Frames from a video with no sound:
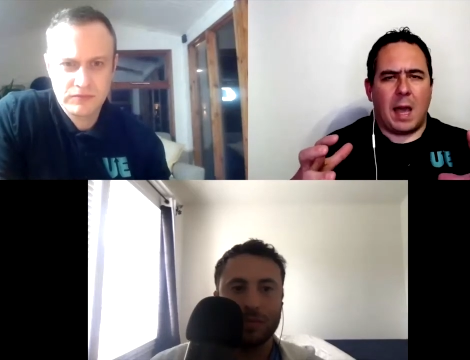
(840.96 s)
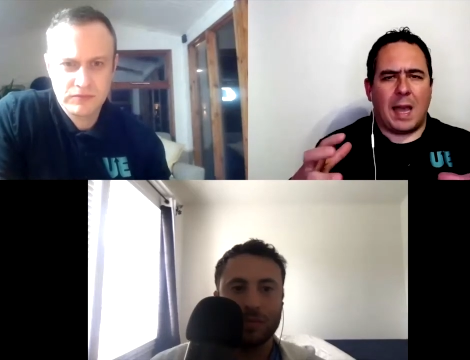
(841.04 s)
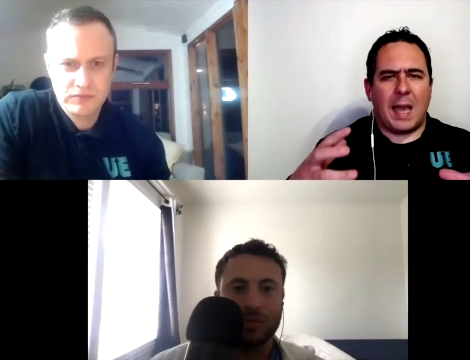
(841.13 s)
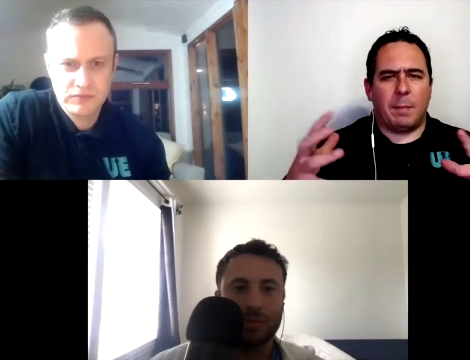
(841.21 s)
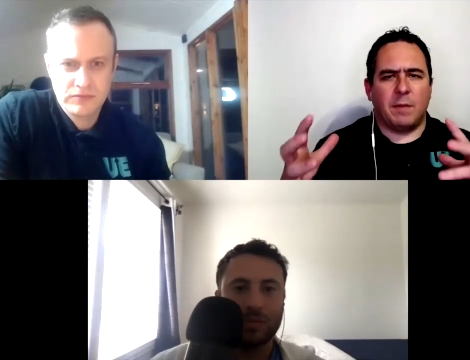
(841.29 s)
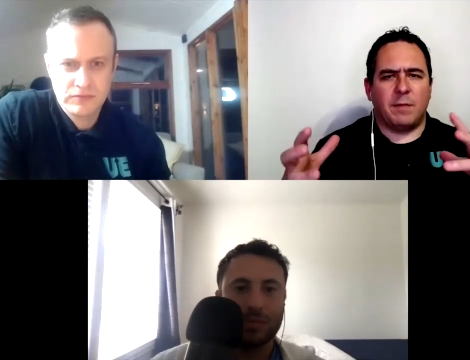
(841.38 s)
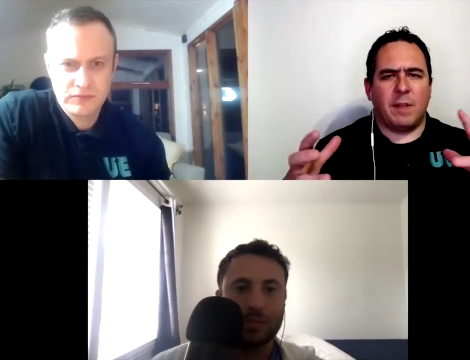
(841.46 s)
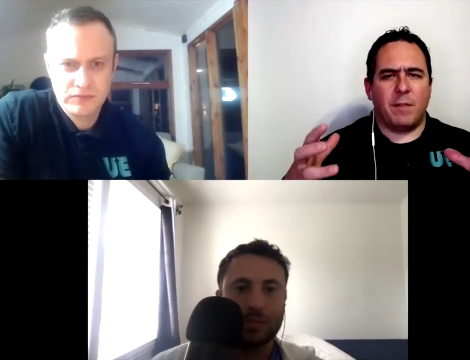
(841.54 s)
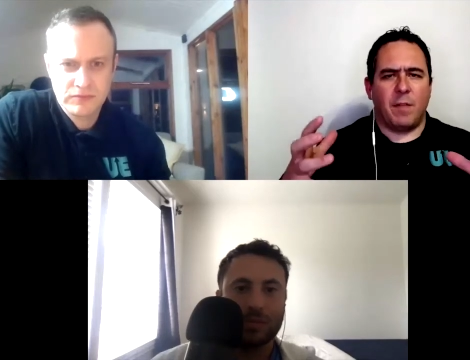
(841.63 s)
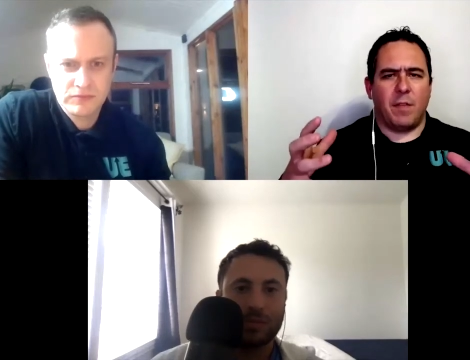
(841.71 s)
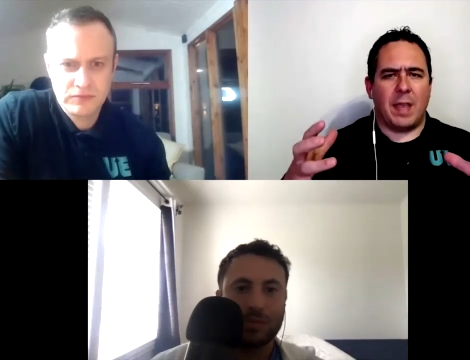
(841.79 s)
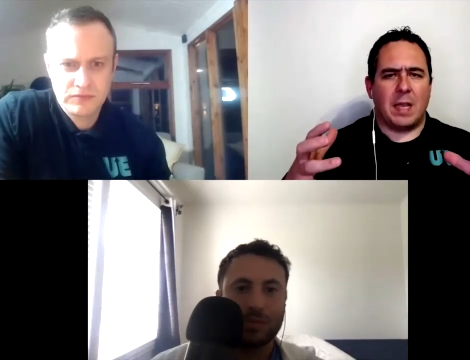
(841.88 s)
Speaker 1: a couple of
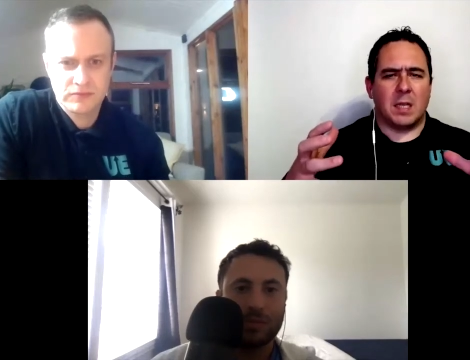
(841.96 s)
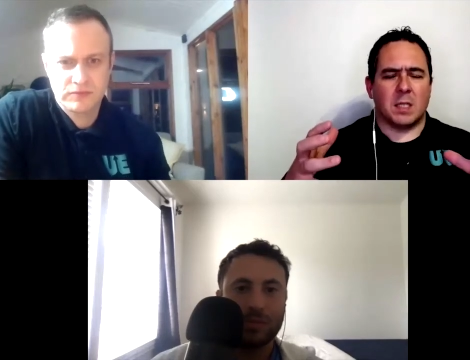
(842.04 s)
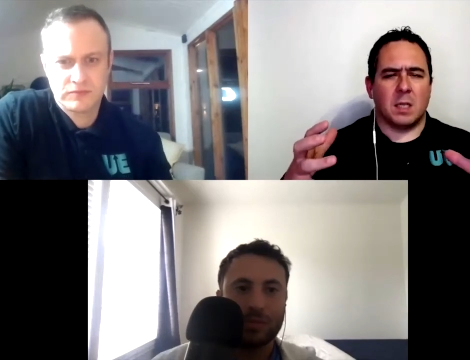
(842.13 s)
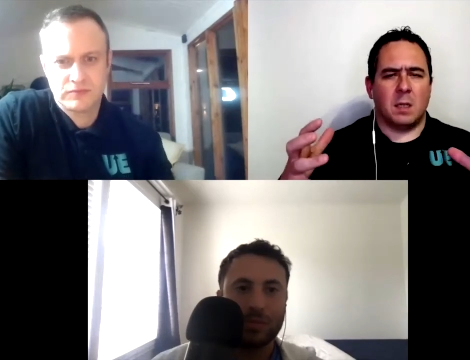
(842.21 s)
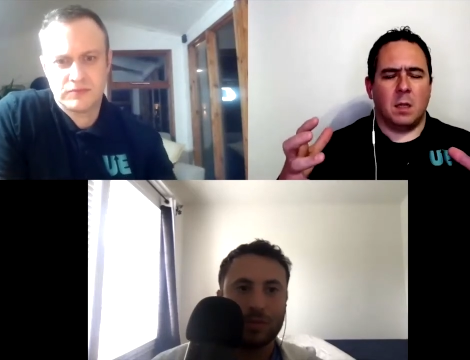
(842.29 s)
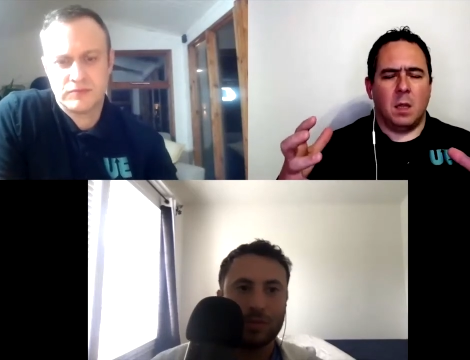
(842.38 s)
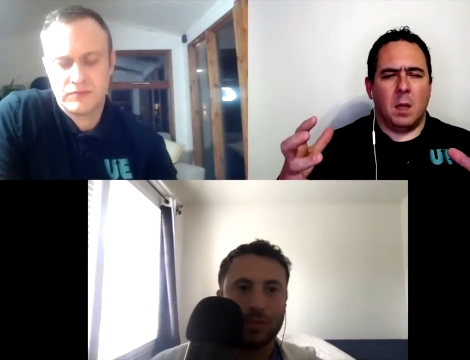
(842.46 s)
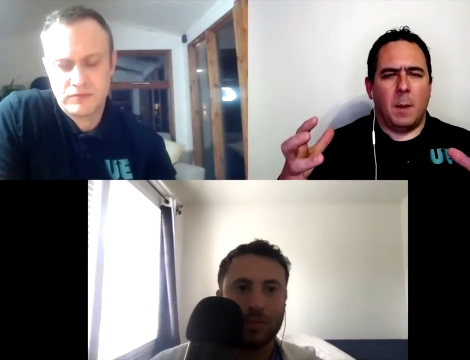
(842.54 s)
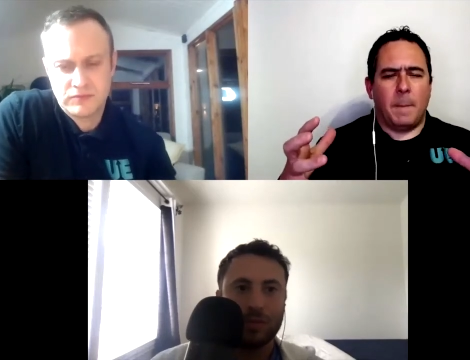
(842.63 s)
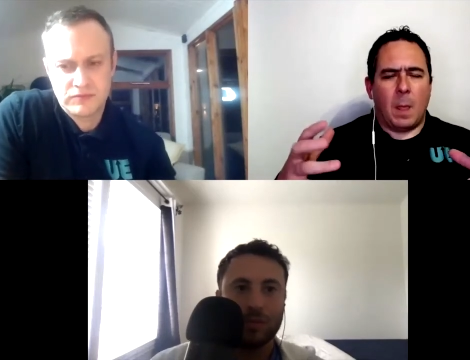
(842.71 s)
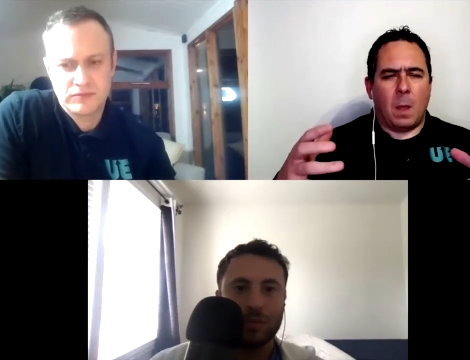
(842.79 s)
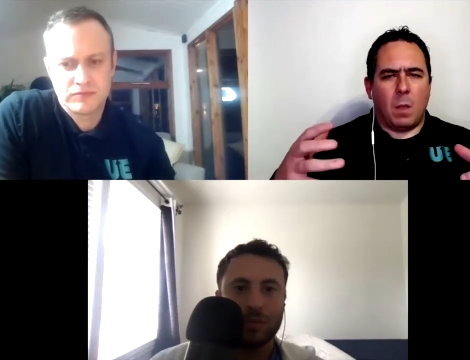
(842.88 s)
different things, and
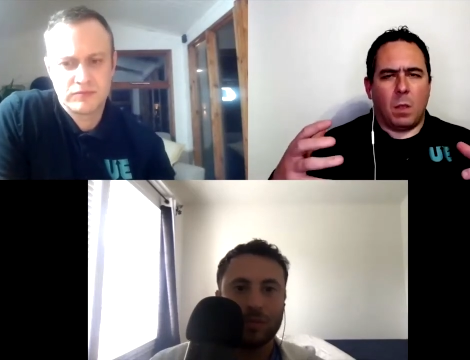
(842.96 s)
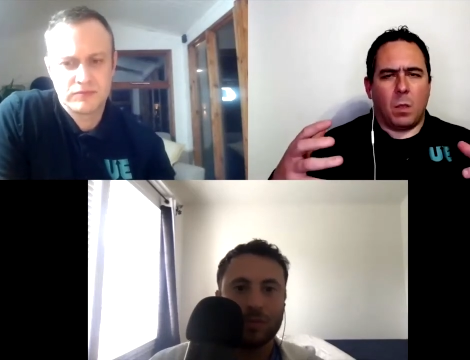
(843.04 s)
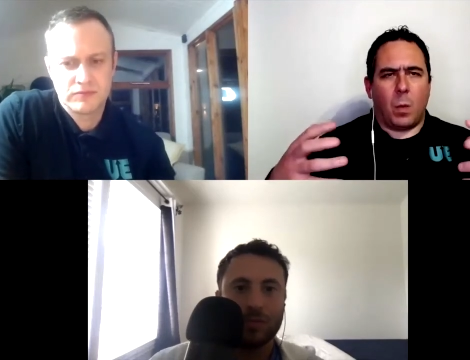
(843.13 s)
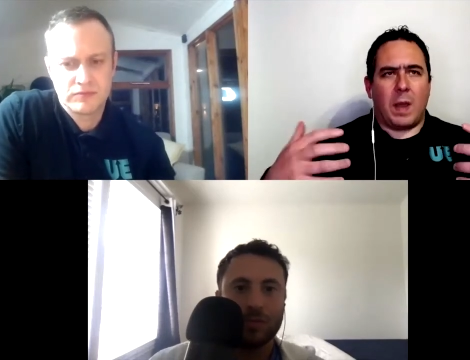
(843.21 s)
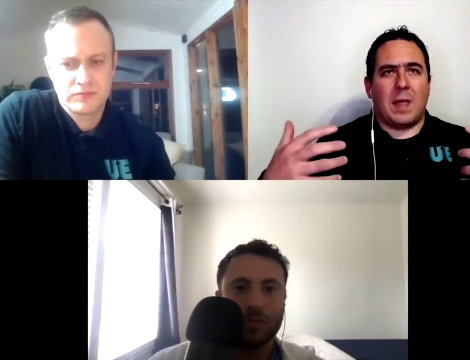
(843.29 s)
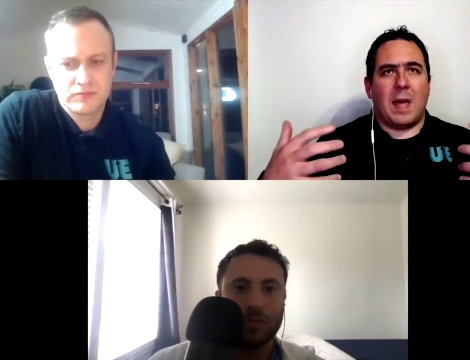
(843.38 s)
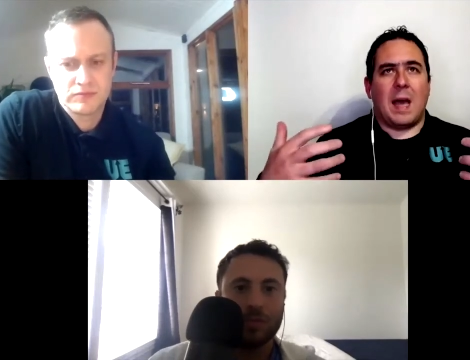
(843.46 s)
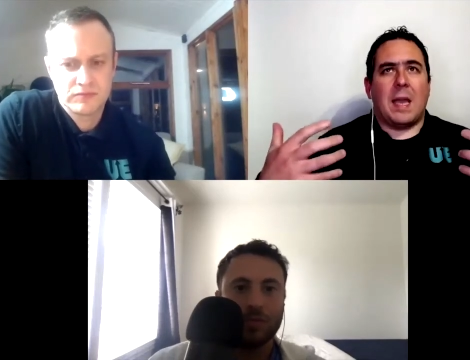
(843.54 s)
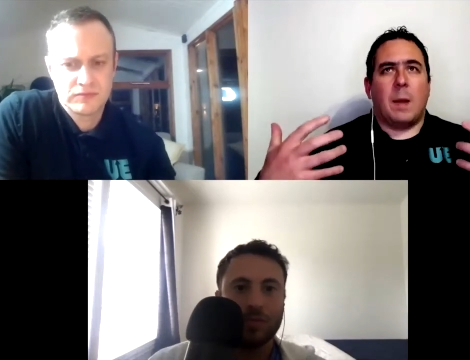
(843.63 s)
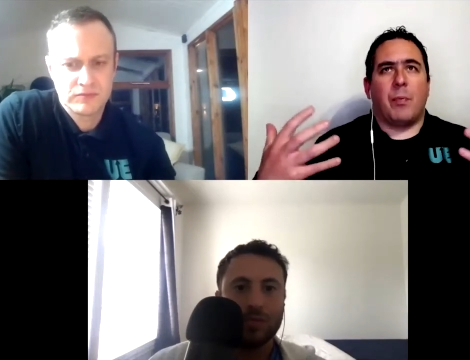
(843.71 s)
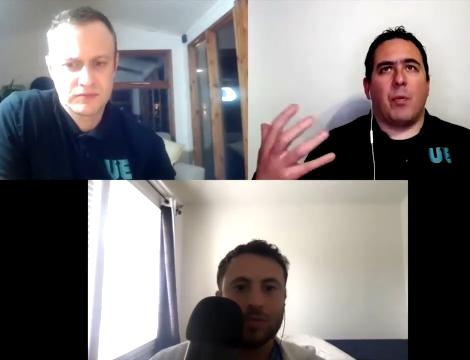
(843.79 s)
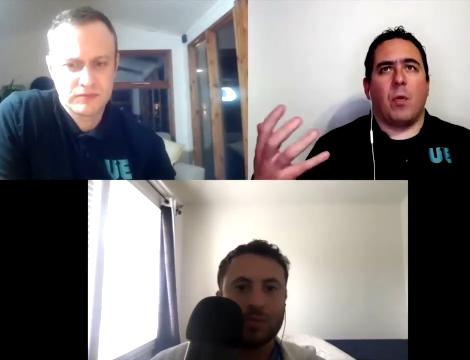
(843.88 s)
the way that I
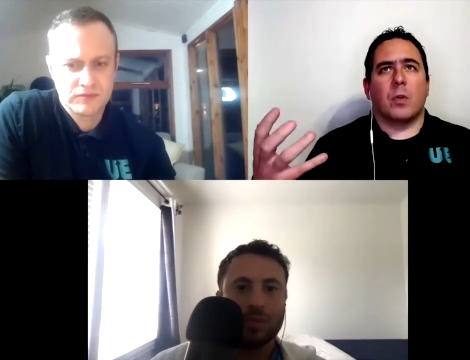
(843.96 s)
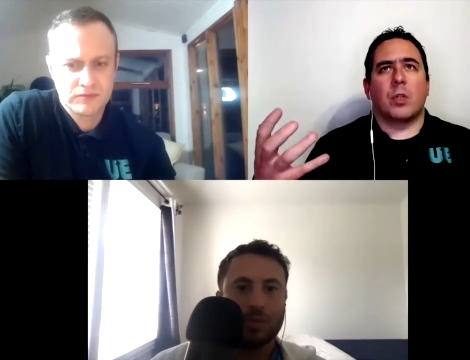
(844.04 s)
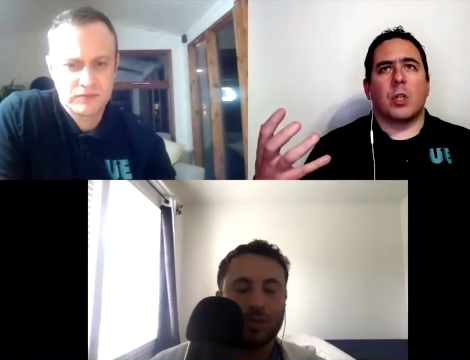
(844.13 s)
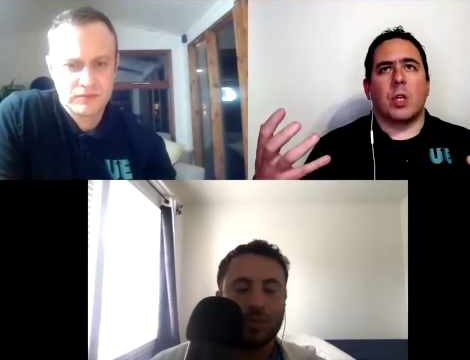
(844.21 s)
approach